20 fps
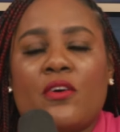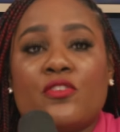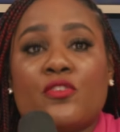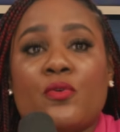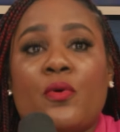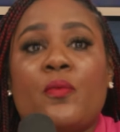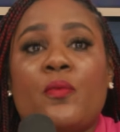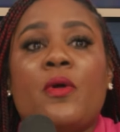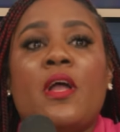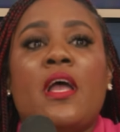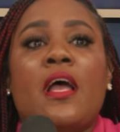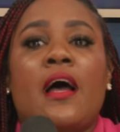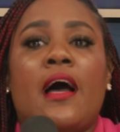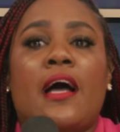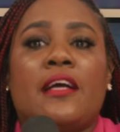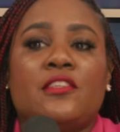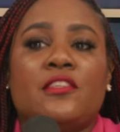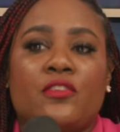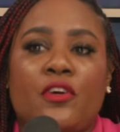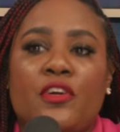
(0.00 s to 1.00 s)
So
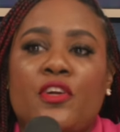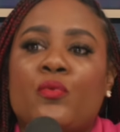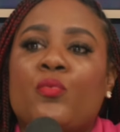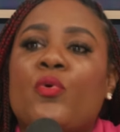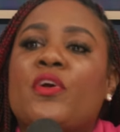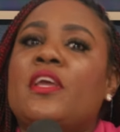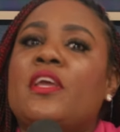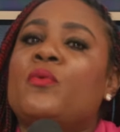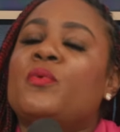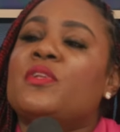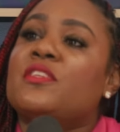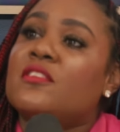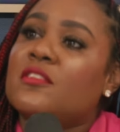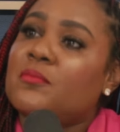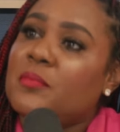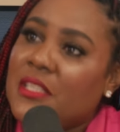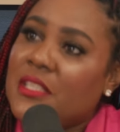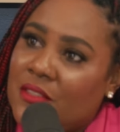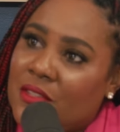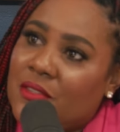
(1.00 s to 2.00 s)
I started working with
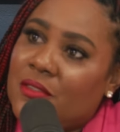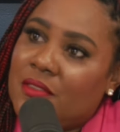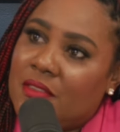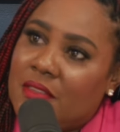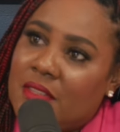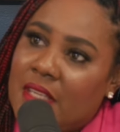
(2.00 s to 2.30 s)
speakers